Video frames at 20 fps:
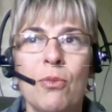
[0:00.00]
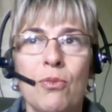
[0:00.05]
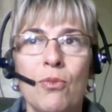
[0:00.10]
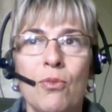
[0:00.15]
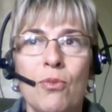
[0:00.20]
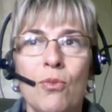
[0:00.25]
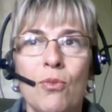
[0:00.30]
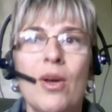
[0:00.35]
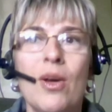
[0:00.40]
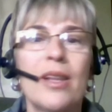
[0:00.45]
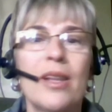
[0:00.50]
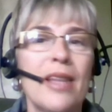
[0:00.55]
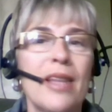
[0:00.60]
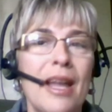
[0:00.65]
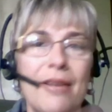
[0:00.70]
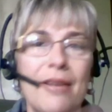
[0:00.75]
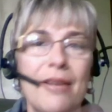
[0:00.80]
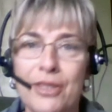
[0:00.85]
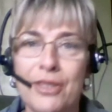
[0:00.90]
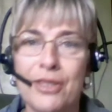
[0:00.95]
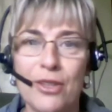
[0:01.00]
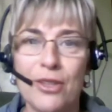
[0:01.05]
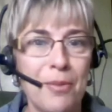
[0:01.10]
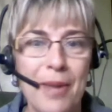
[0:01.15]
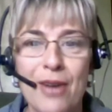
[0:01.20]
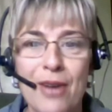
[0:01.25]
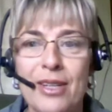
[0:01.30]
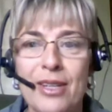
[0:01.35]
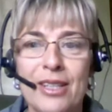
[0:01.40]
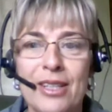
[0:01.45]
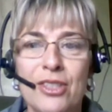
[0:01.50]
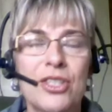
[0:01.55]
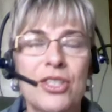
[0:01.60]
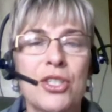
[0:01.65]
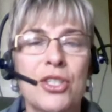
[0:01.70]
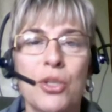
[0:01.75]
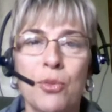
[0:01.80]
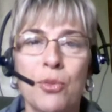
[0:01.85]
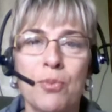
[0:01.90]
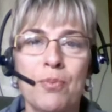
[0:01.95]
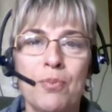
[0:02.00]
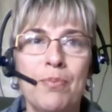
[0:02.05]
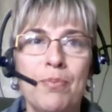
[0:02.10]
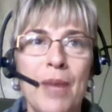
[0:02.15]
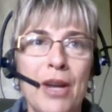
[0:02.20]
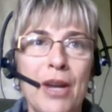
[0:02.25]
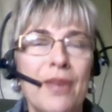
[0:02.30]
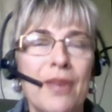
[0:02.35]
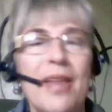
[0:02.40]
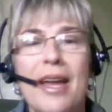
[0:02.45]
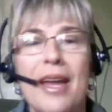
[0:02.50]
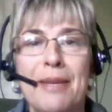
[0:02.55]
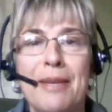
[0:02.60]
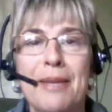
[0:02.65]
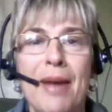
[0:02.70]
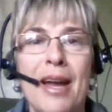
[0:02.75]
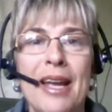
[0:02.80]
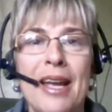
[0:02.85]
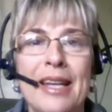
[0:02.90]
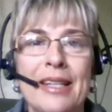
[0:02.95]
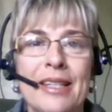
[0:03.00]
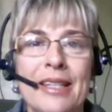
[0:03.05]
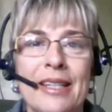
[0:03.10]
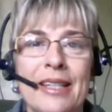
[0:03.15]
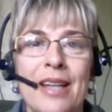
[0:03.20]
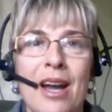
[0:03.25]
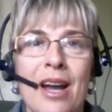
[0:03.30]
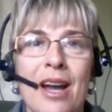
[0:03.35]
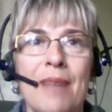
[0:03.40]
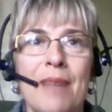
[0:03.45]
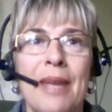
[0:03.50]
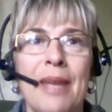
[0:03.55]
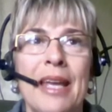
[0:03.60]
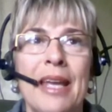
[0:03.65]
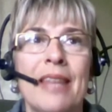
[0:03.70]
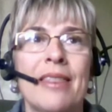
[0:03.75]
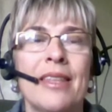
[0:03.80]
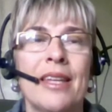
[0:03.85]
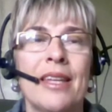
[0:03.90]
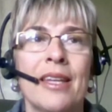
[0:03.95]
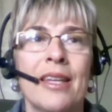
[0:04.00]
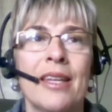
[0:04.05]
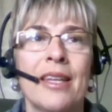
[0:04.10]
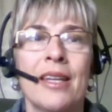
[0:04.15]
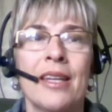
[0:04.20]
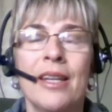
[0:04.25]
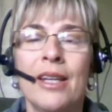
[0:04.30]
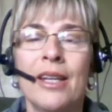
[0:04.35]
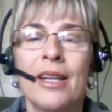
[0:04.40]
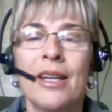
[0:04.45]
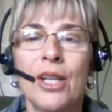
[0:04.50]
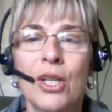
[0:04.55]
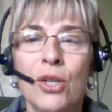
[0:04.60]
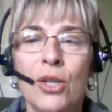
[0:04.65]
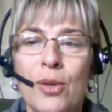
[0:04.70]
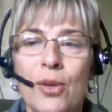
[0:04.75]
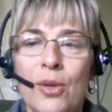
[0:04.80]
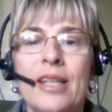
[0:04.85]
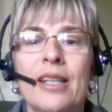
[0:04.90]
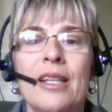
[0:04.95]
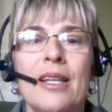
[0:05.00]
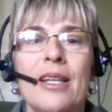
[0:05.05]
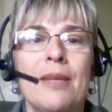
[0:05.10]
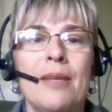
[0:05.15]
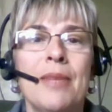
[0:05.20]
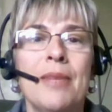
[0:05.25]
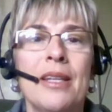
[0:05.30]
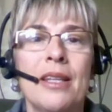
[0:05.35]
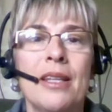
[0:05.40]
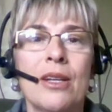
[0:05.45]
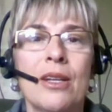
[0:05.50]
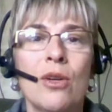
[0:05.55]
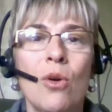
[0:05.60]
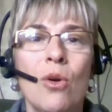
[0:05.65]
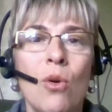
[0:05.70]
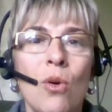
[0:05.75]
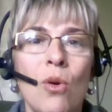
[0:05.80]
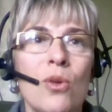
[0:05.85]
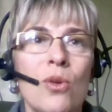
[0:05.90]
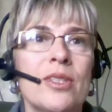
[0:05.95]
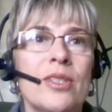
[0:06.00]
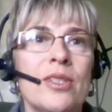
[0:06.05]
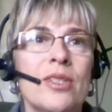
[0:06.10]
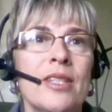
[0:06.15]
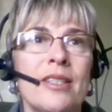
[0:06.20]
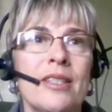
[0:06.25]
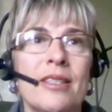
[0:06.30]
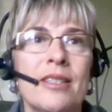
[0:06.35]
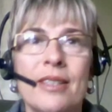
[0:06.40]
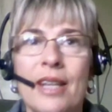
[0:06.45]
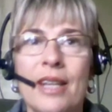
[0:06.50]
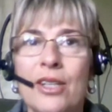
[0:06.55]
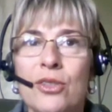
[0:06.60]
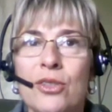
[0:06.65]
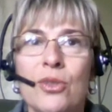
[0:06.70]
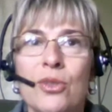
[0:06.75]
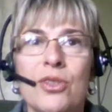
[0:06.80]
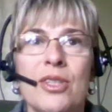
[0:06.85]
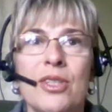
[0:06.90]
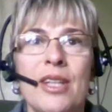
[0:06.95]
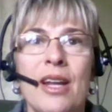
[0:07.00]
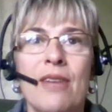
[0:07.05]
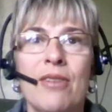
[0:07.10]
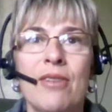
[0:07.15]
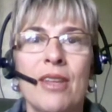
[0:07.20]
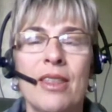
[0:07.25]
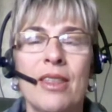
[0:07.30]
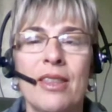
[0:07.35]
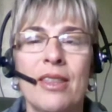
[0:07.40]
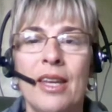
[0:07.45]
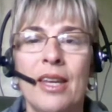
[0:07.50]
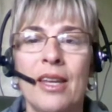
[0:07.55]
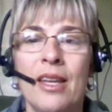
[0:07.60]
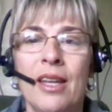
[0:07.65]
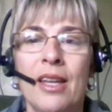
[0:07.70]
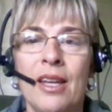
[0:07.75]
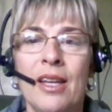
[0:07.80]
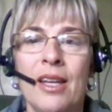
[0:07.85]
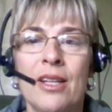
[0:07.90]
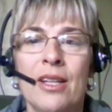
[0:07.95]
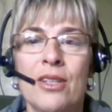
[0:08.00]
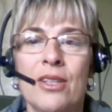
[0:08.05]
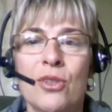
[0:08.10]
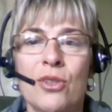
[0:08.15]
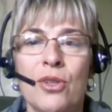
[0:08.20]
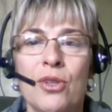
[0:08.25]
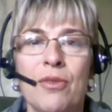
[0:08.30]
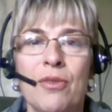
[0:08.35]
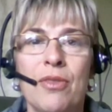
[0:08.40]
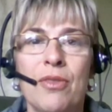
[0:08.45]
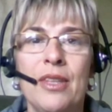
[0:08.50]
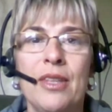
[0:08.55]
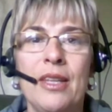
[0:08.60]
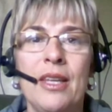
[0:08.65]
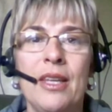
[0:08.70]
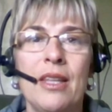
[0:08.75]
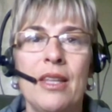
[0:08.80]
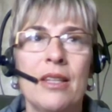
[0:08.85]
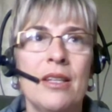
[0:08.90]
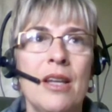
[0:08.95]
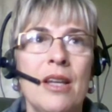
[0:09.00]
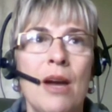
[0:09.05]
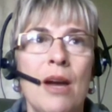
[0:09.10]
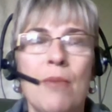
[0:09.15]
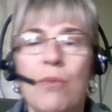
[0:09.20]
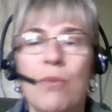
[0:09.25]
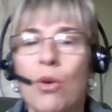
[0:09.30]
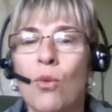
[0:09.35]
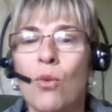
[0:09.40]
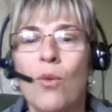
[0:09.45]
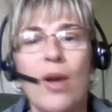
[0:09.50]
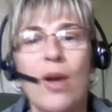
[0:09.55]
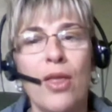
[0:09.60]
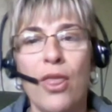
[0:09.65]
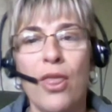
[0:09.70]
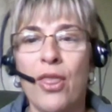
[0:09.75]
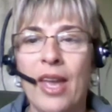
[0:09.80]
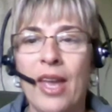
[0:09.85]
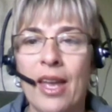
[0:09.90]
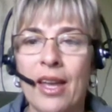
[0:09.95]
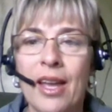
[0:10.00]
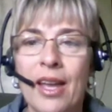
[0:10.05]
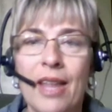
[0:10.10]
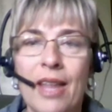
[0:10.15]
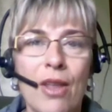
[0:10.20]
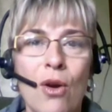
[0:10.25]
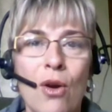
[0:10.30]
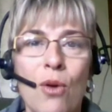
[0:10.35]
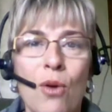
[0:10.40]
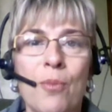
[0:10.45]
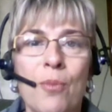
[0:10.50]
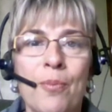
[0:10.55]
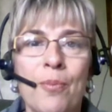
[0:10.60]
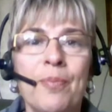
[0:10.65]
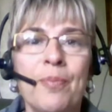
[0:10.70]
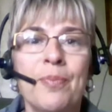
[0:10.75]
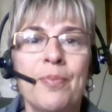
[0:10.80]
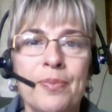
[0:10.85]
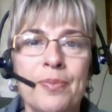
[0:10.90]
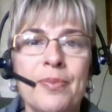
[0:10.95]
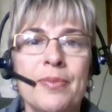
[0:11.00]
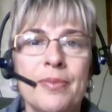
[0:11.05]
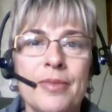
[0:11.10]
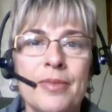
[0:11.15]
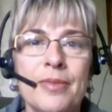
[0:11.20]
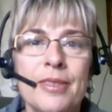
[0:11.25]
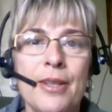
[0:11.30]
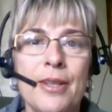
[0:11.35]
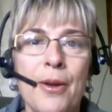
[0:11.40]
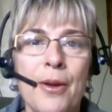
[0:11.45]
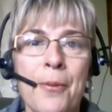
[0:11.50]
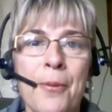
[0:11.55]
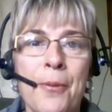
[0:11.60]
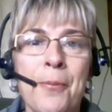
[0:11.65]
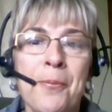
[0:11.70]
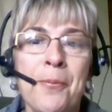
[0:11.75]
what life is all about, and just to bear that in mind and not make the curriculum and the goals and the schedules and everything sort of the number one thing in the home. So,